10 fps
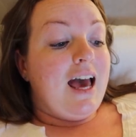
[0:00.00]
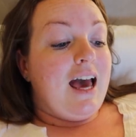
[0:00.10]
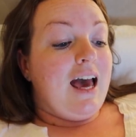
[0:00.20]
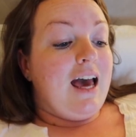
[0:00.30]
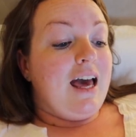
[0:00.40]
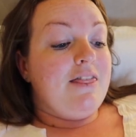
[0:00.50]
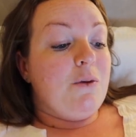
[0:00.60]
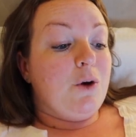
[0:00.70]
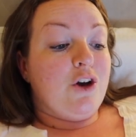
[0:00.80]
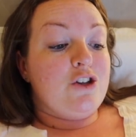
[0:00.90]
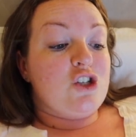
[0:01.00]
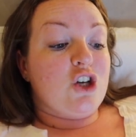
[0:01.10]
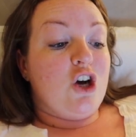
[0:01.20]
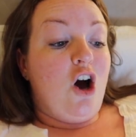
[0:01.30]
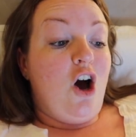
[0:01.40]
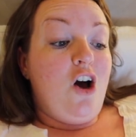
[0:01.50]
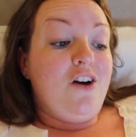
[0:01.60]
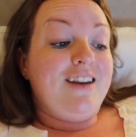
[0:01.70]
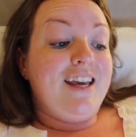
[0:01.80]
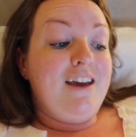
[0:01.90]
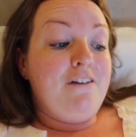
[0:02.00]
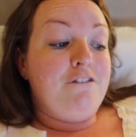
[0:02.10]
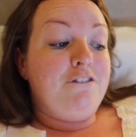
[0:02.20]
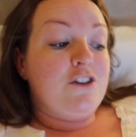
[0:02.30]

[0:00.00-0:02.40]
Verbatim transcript: And then we're going to Cardiff.